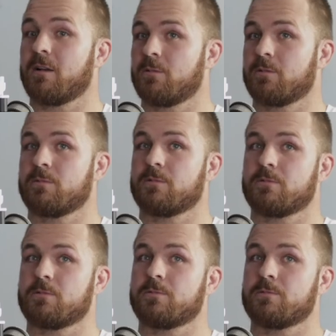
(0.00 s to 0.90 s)
and I
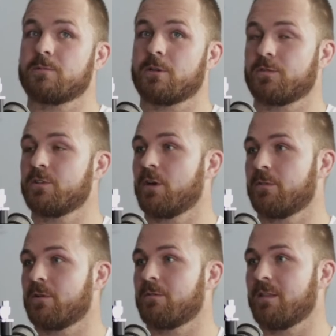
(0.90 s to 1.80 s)
would often go
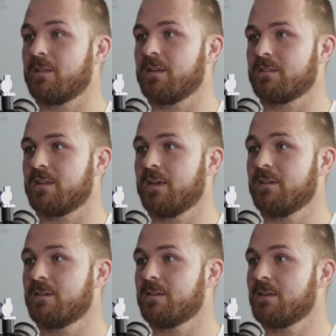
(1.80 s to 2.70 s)
for a run the next day.
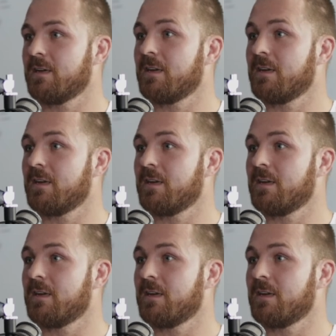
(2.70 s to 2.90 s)
Yeah,